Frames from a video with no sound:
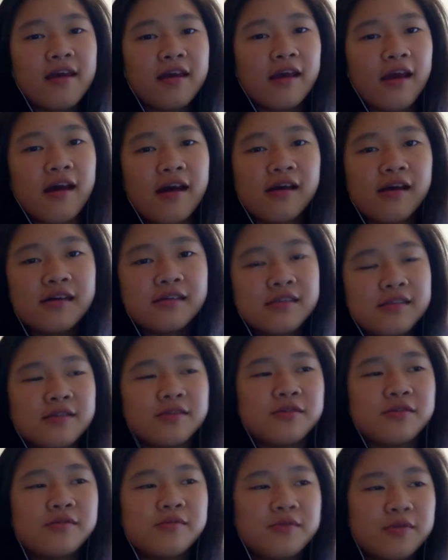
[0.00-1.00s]
guys,
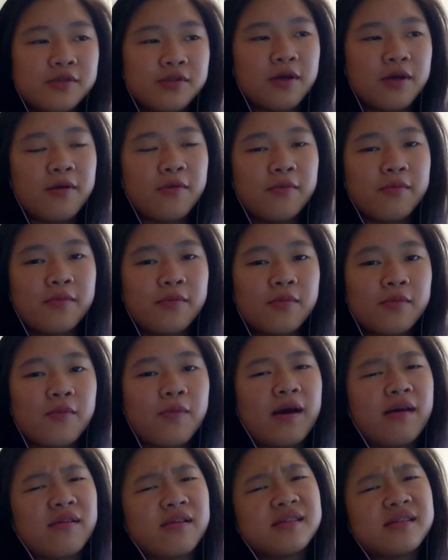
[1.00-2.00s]
so,
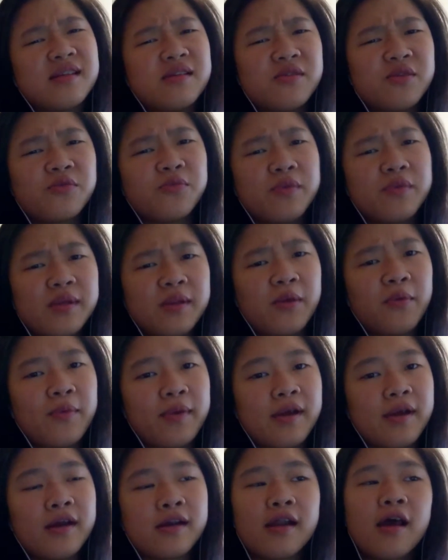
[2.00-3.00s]
wow, that sounded really
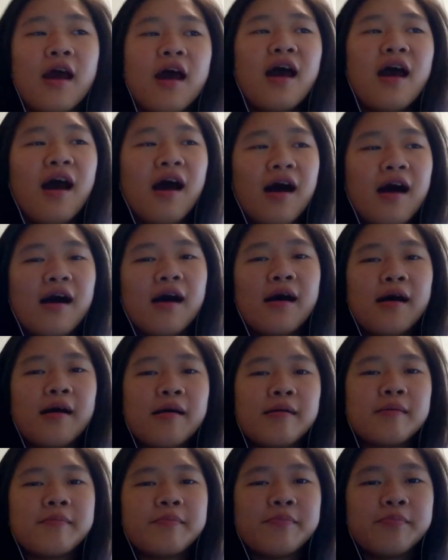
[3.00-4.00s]
weird.
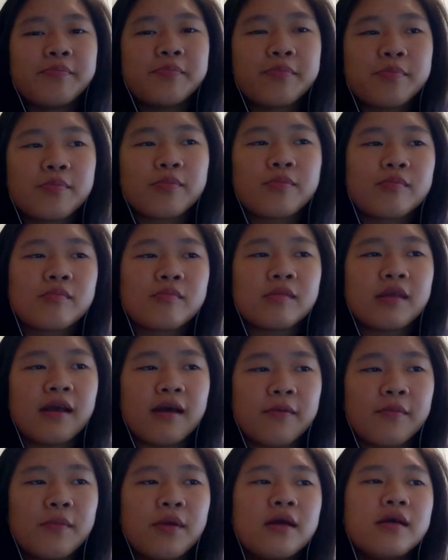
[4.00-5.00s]
Um,
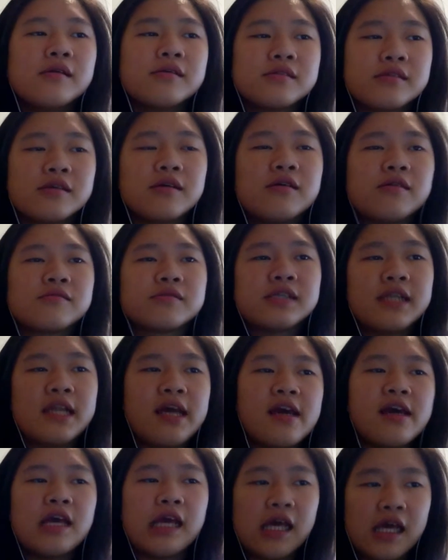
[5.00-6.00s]
yeah. So,
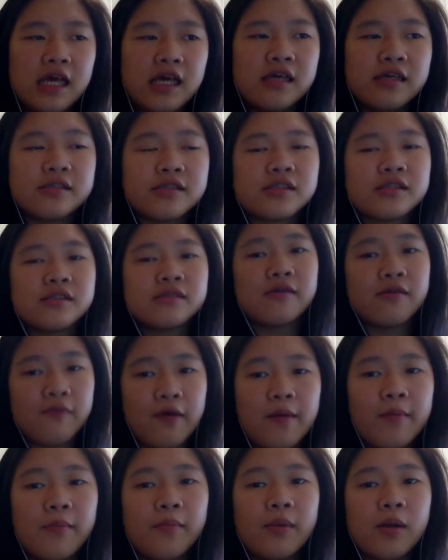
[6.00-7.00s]
today is
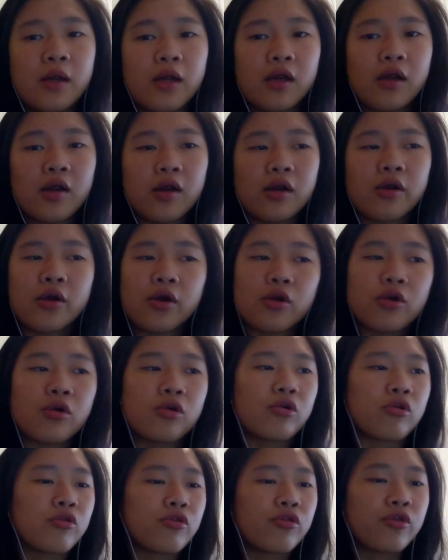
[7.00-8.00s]

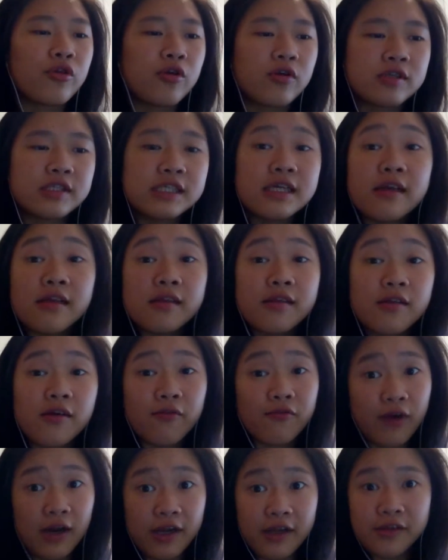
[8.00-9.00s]
November 13th,
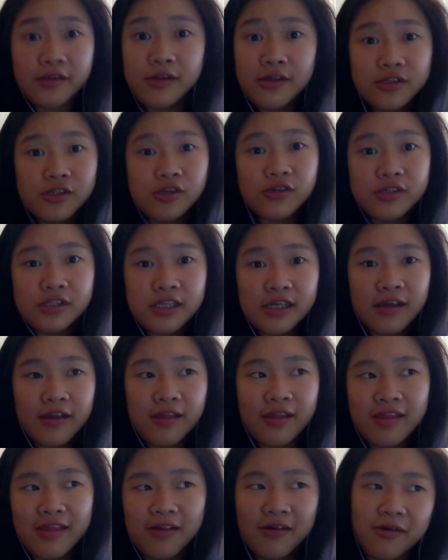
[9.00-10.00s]
Friday the
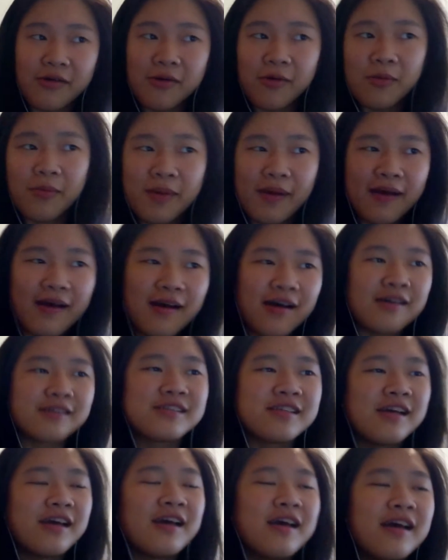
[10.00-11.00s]
13th. Oh my
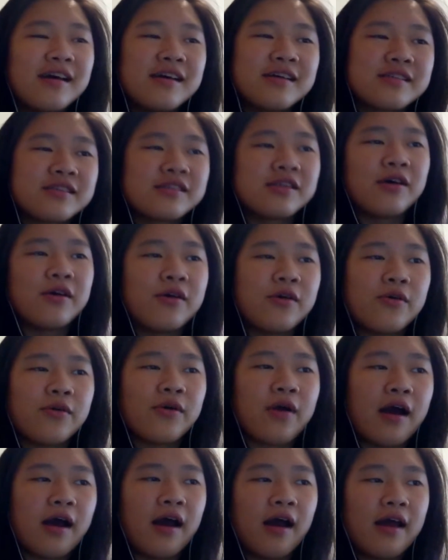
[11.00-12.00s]
gosh.
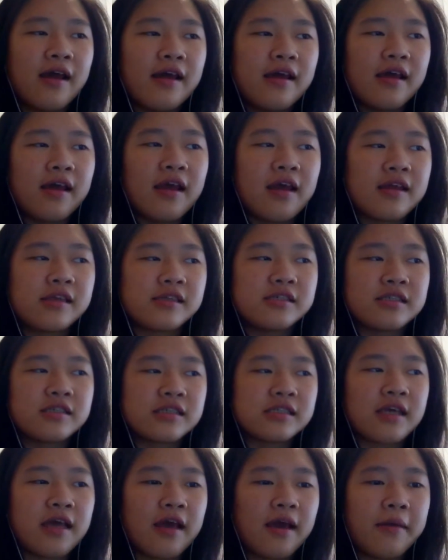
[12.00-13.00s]
So, I
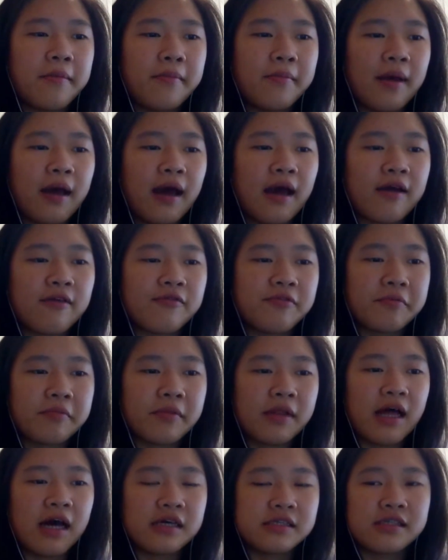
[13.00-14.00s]
just came back from
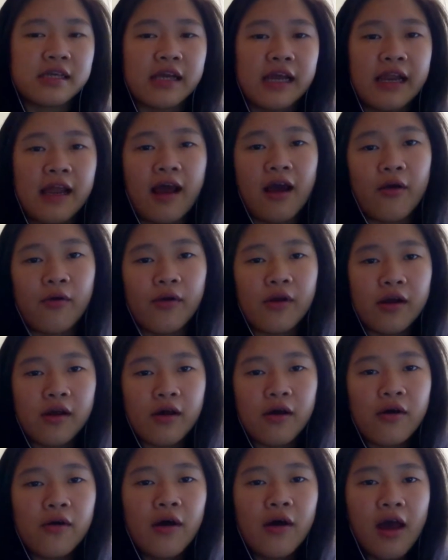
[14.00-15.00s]
class like an hour
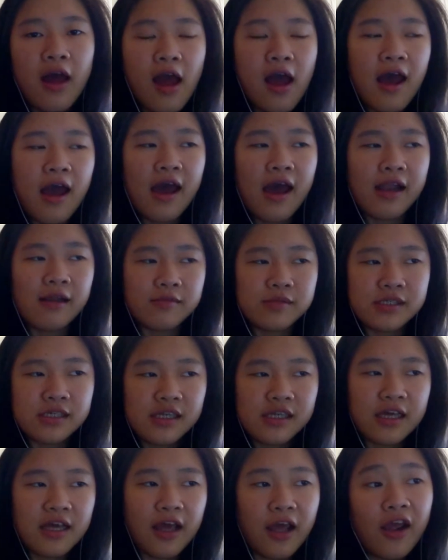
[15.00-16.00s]
ago, and I'm
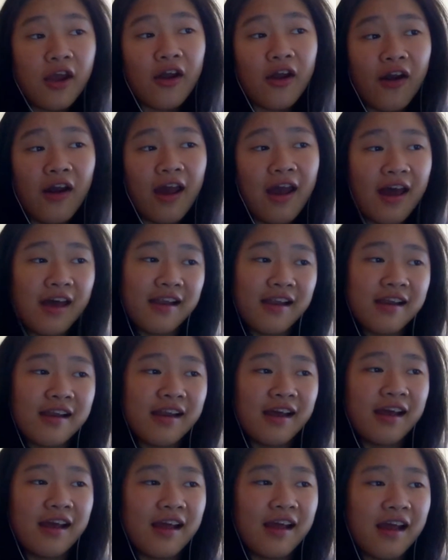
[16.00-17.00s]
sitting here
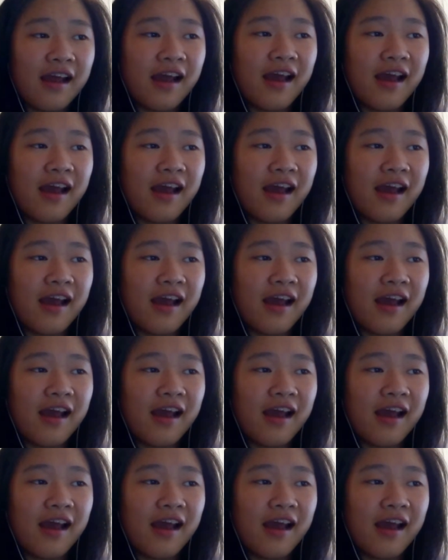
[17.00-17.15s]
editing